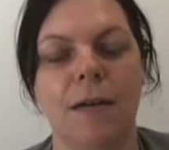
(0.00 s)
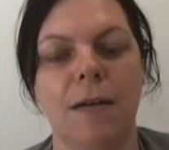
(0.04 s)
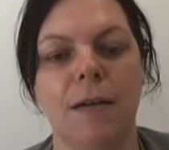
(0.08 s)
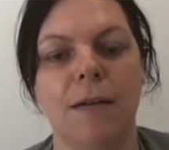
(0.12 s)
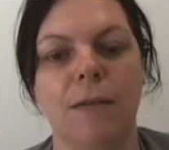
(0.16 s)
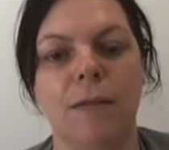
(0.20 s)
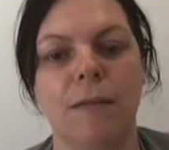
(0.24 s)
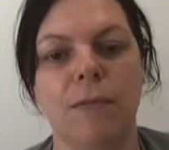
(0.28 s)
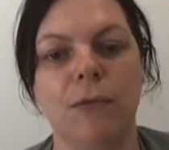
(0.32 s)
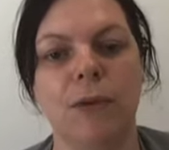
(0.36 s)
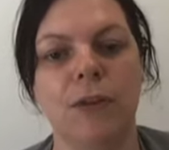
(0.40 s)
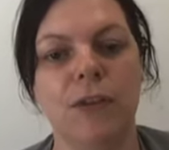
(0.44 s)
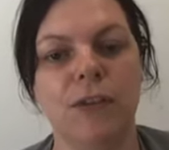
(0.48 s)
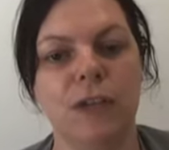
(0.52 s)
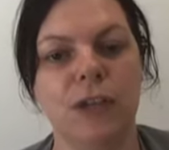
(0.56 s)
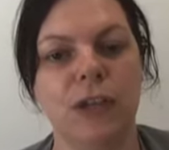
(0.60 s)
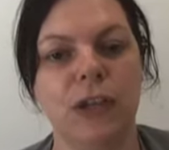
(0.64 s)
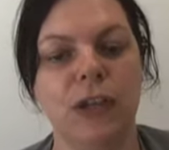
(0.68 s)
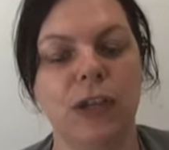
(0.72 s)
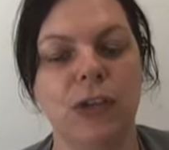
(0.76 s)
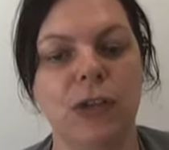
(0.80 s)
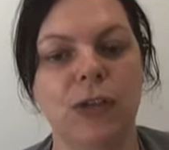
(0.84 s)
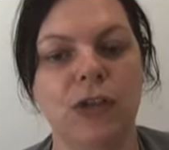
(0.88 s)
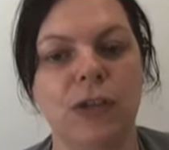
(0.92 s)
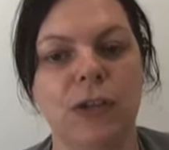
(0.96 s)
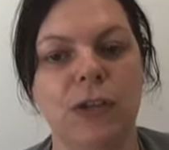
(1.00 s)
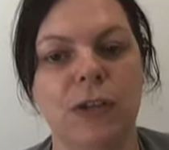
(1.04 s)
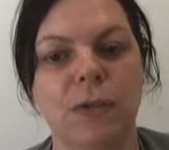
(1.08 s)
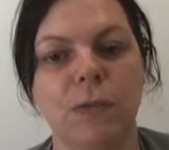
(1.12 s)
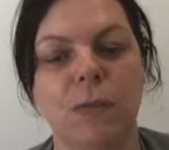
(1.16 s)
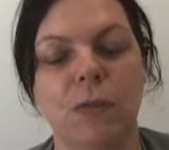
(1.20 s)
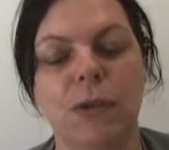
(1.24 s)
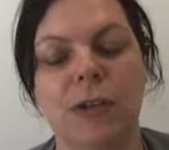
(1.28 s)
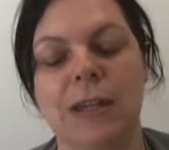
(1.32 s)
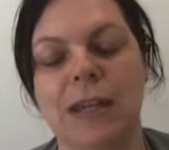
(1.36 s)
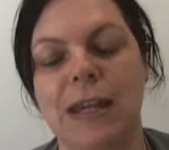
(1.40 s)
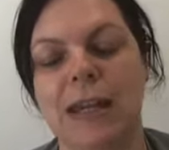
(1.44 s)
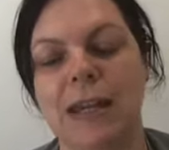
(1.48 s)
prosecution
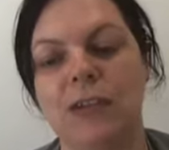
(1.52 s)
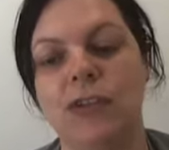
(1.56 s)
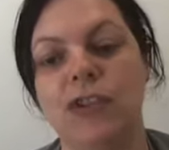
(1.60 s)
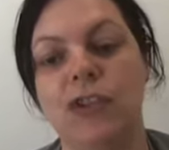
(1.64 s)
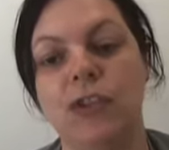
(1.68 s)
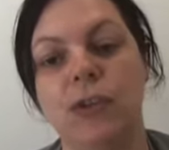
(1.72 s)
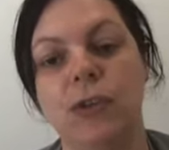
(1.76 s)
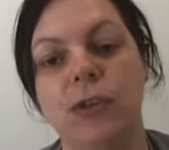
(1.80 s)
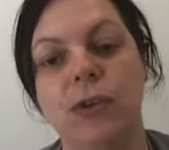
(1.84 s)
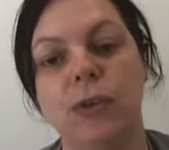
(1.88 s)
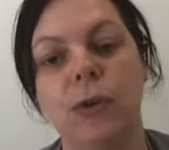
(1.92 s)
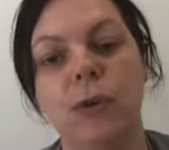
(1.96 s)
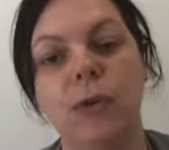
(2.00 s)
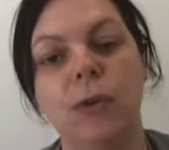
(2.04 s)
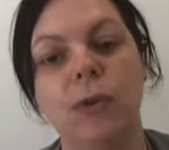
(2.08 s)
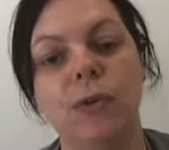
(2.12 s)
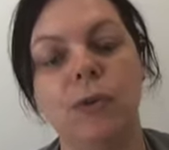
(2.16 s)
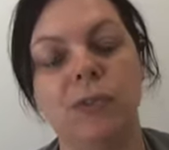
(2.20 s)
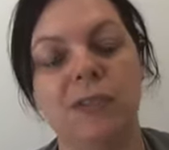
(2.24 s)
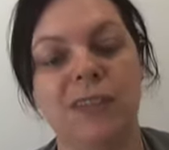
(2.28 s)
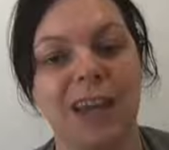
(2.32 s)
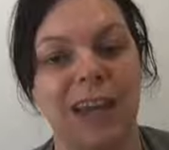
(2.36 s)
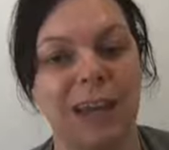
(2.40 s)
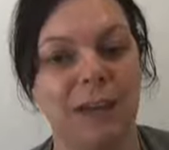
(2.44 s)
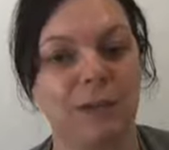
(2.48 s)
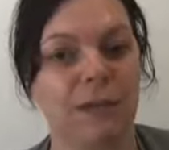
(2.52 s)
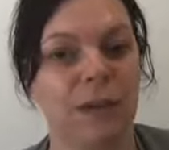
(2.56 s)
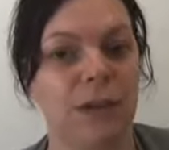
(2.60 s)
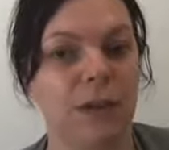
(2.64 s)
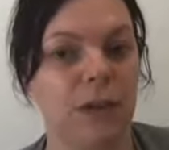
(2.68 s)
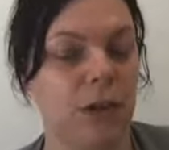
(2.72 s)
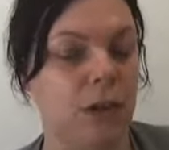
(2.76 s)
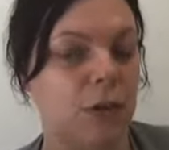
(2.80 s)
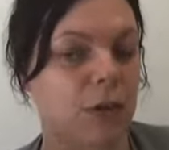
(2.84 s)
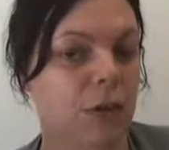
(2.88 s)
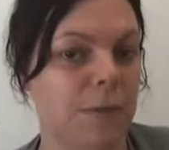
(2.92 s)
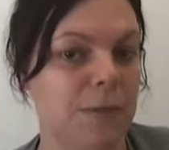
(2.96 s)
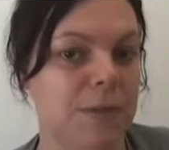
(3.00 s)
would need to call David,
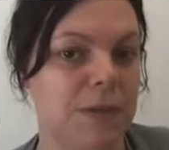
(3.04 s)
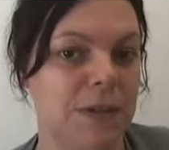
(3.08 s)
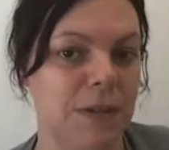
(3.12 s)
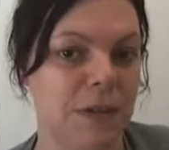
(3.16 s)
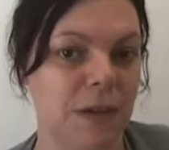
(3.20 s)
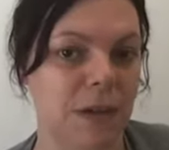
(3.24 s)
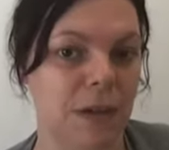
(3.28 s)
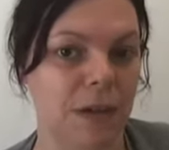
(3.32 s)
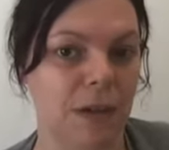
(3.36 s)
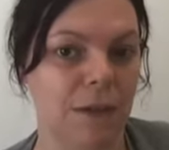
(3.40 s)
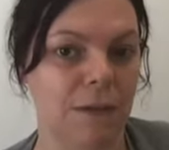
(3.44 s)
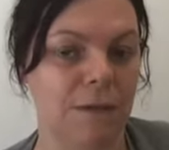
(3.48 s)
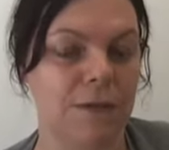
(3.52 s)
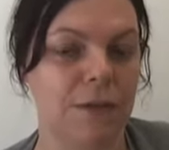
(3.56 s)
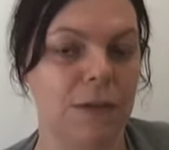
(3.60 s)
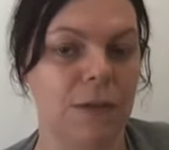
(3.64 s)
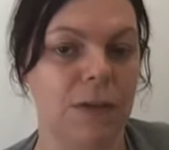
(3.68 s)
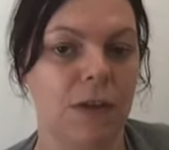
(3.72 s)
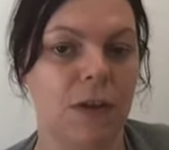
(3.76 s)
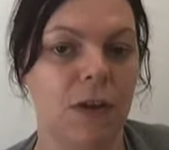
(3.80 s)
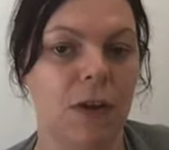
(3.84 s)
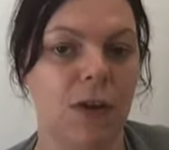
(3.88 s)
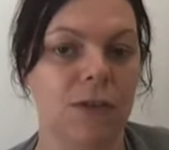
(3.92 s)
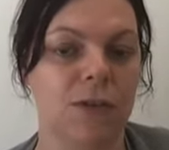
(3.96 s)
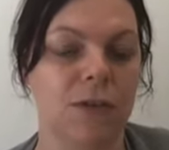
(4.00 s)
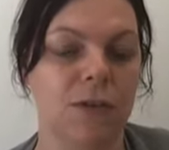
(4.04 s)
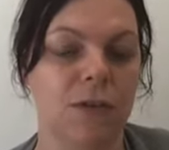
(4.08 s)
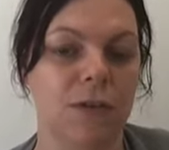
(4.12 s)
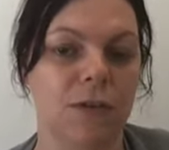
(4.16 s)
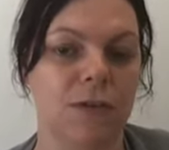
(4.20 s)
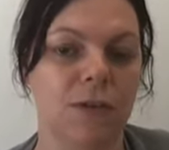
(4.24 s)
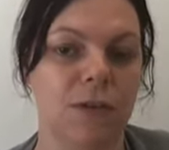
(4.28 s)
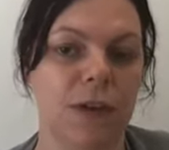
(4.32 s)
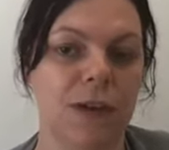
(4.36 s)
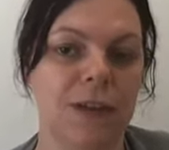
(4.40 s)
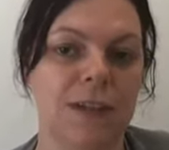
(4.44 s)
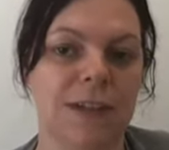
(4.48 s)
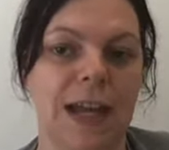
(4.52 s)
who observed the conduct
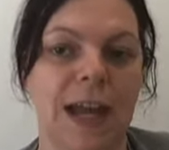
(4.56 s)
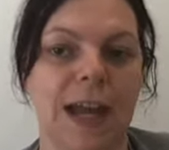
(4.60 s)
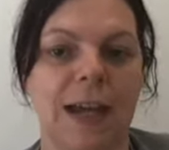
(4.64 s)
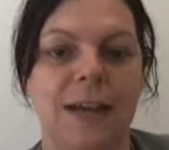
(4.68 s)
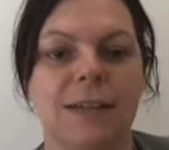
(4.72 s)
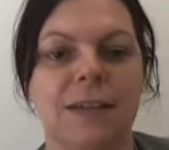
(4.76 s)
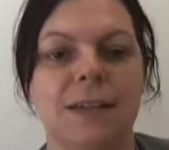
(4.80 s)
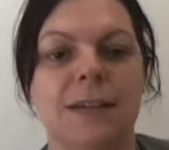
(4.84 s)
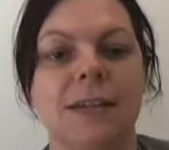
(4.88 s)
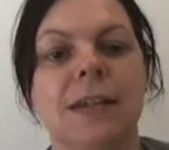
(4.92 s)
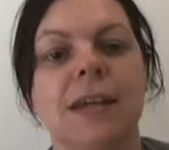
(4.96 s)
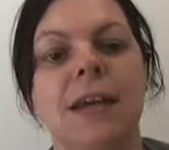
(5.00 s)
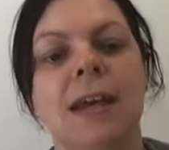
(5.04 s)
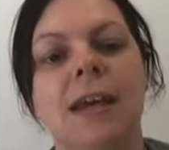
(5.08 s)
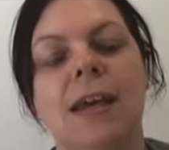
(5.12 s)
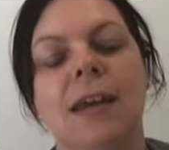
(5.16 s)
firsthand.